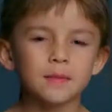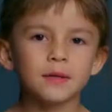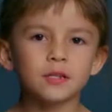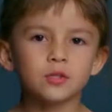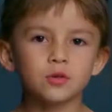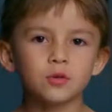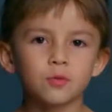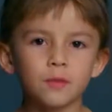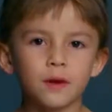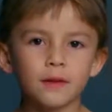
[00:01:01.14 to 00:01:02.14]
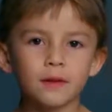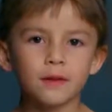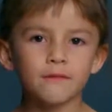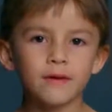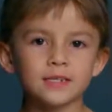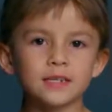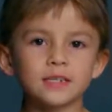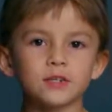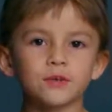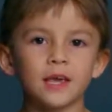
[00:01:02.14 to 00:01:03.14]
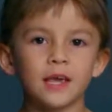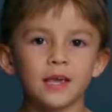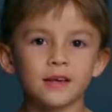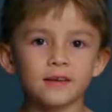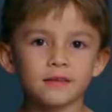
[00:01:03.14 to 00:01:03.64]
It means run fast as you can.